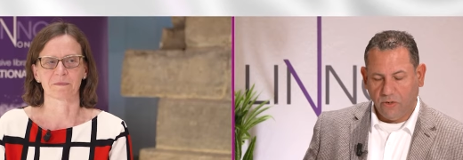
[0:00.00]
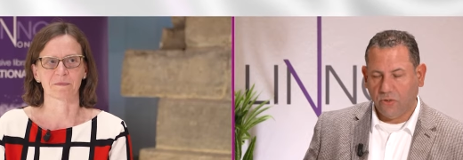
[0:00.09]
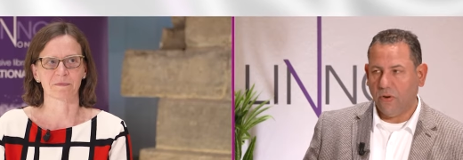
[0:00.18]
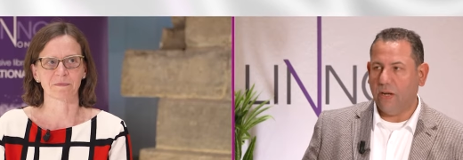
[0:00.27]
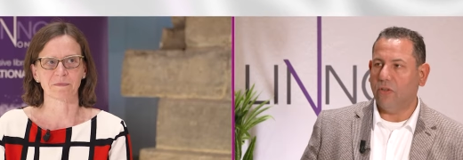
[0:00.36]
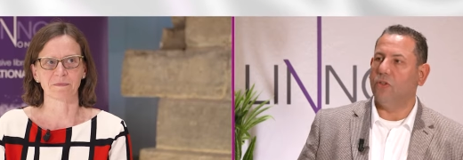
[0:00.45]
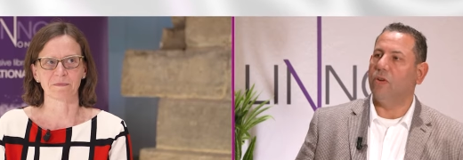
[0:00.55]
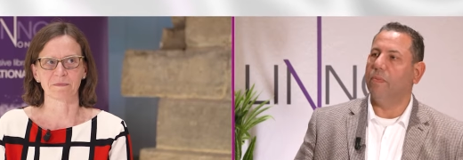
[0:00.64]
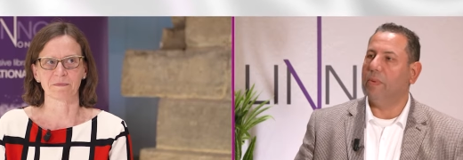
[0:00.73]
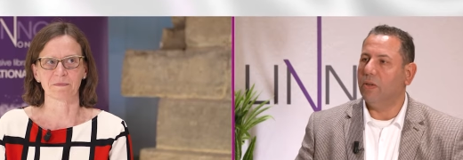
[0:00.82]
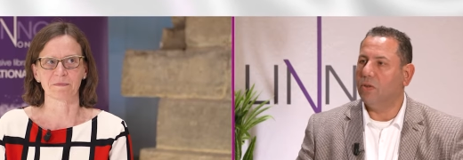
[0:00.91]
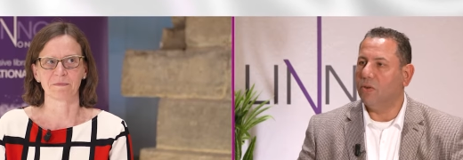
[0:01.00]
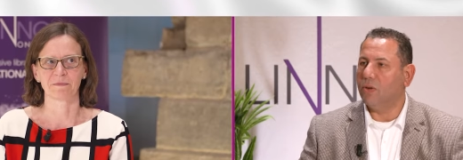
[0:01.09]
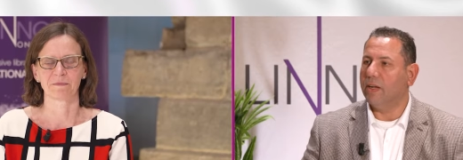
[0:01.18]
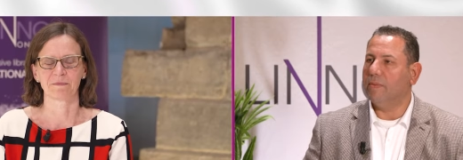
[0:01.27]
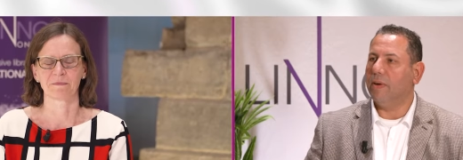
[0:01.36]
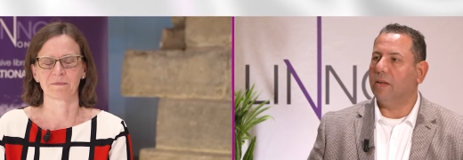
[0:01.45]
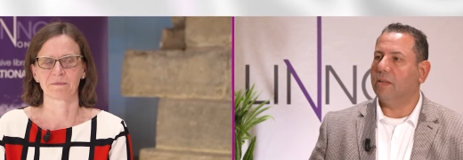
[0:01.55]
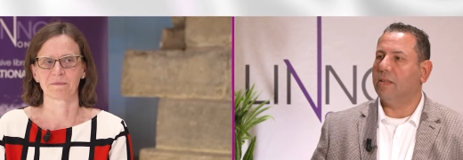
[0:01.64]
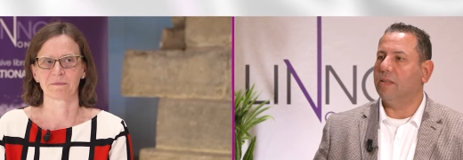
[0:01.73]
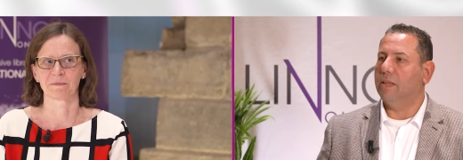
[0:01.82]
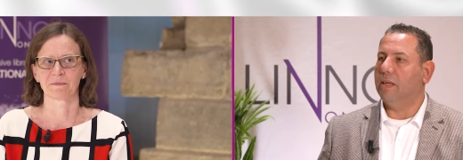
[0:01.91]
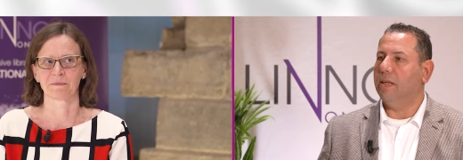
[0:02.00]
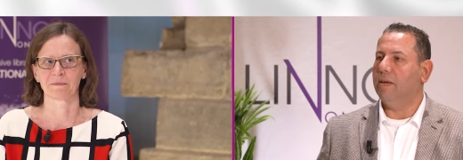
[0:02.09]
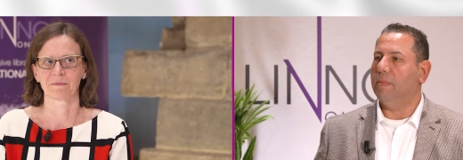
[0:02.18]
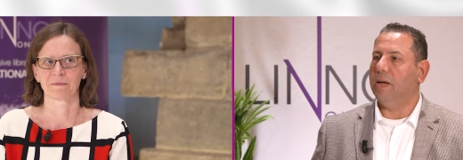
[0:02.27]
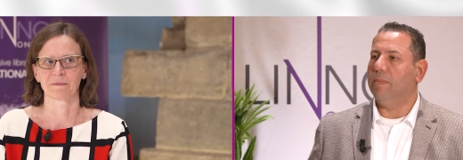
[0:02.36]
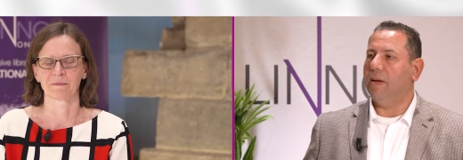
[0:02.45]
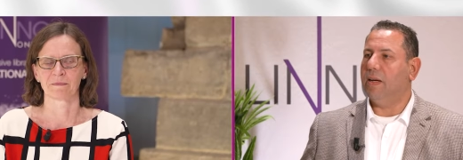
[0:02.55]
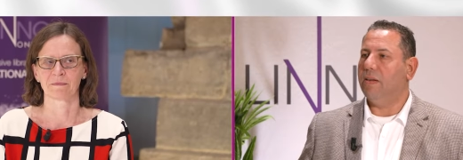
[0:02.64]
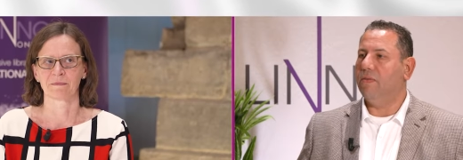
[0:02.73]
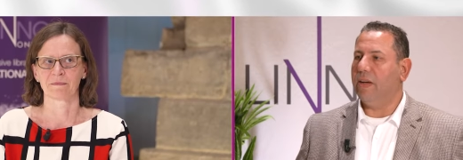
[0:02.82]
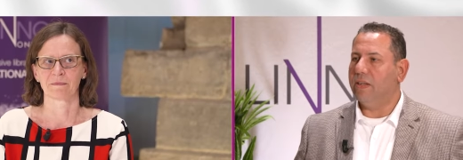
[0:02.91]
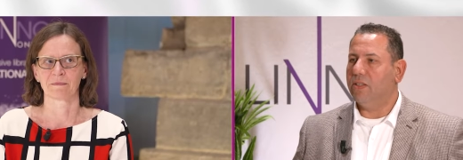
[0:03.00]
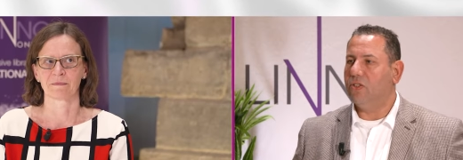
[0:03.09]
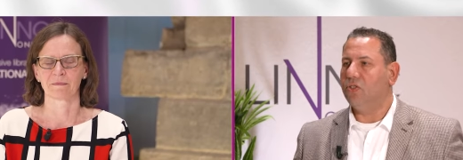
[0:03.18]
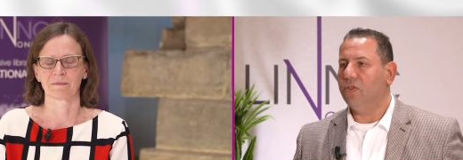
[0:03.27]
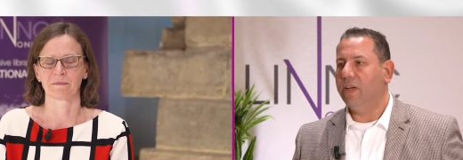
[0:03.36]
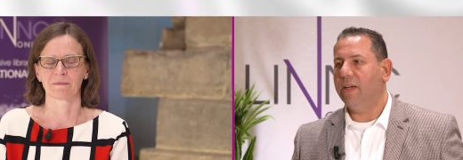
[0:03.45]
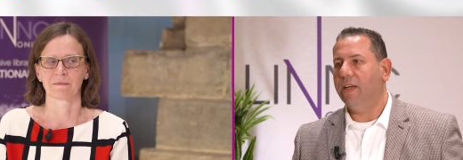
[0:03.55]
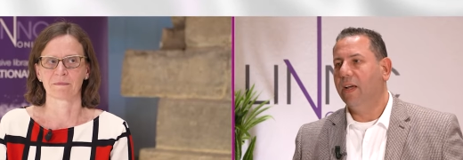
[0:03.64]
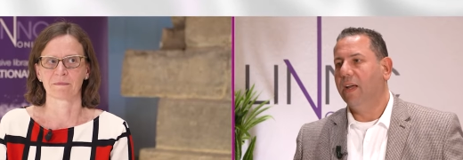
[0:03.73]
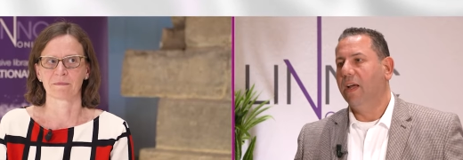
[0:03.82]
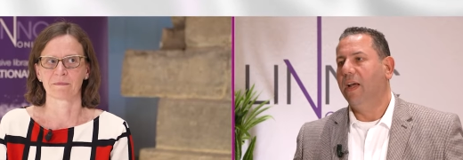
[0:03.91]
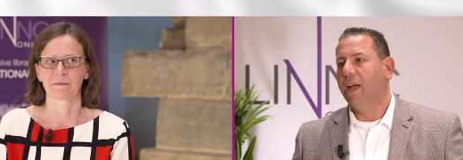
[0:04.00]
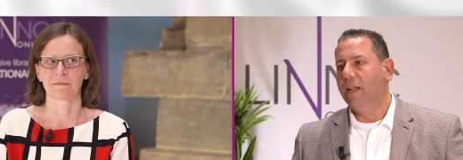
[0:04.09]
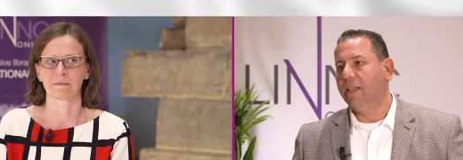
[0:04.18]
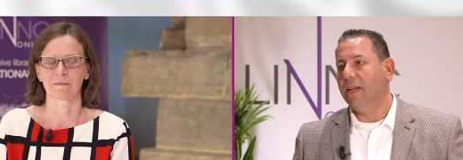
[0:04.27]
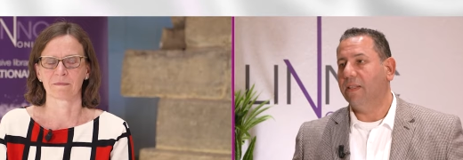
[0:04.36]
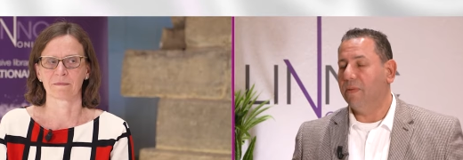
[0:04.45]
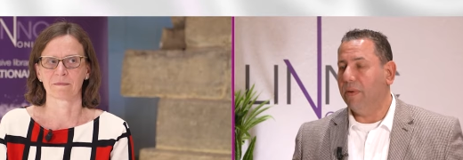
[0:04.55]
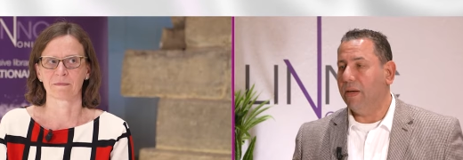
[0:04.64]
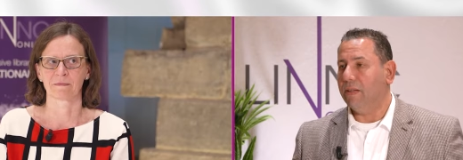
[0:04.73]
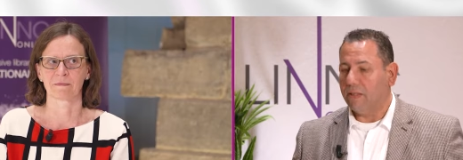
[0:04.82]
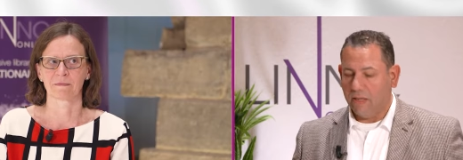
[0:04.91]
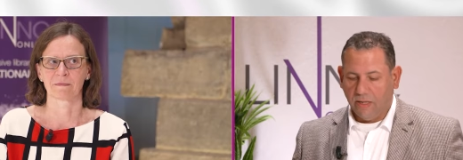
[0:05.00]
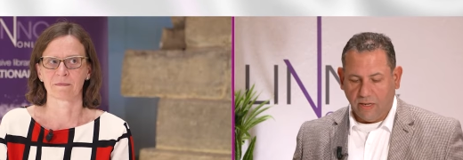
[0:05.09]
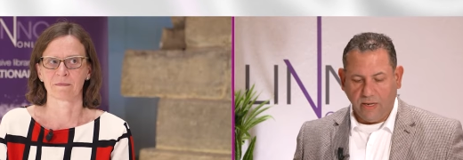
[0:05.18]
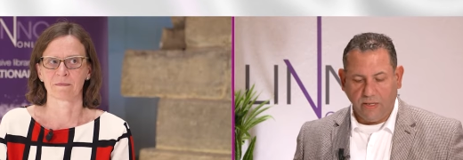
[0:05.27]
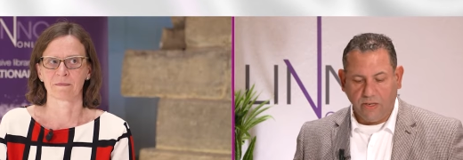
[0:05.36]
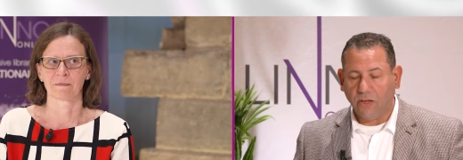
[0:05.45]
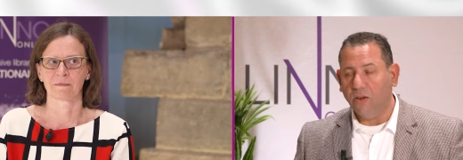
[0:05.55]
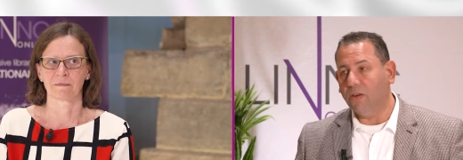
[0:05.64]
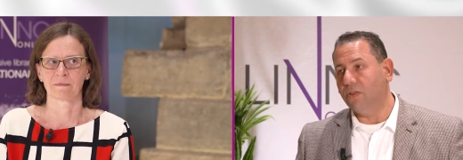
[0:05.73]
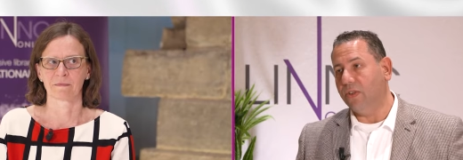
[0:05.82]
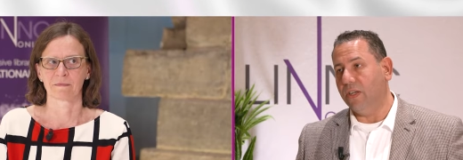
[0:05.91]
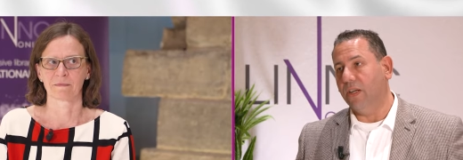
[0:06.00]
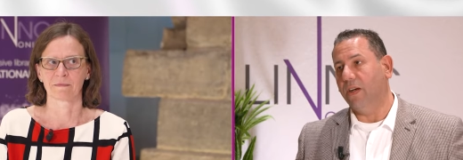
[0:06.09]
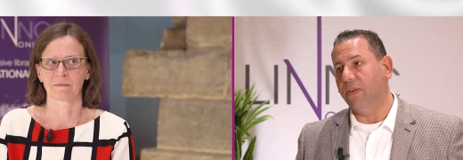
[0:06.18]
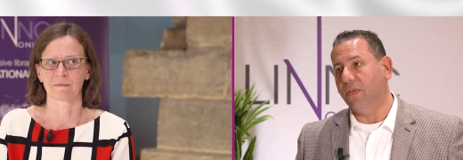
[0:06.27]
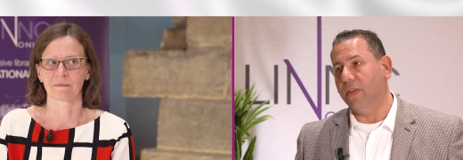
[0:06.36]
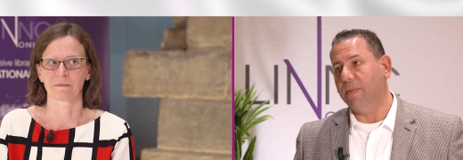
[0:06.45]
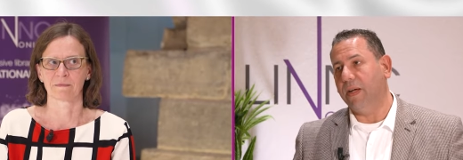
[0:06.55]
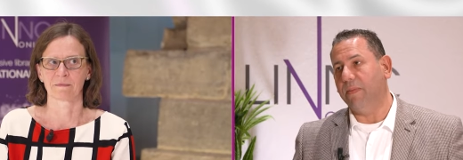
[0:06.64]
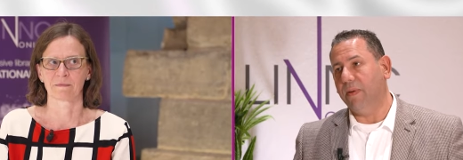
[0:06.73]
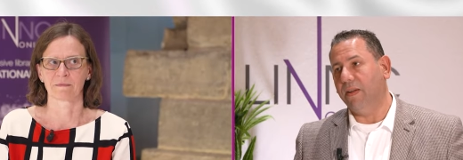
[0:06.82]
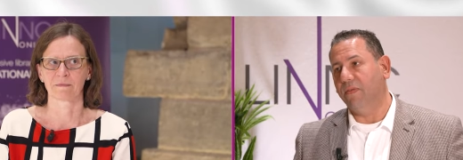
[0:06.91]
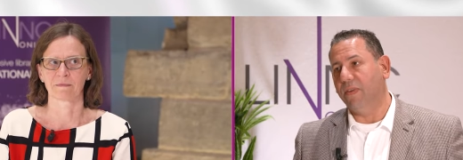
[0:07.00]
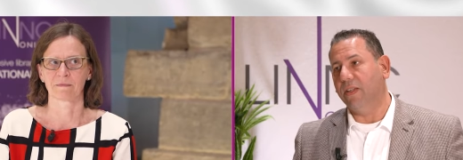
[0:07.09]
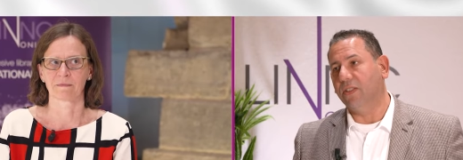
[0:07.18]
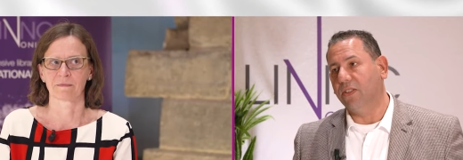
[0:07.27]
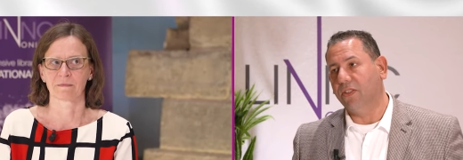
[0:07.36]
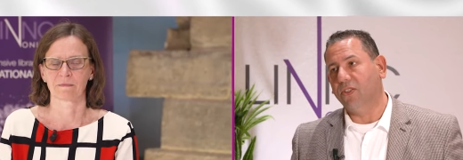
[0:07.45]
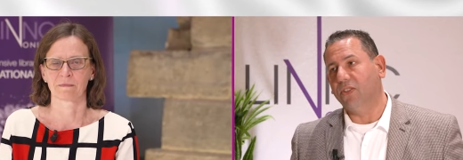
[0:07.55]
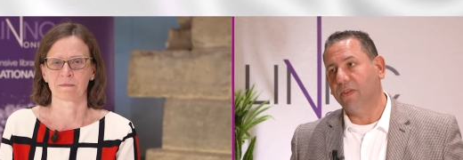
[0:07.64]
Speaker 1: Doctor Rautio, you've been talking about the Pipeline Vantage today. Tell us about the technology of the Pipeline Vantage,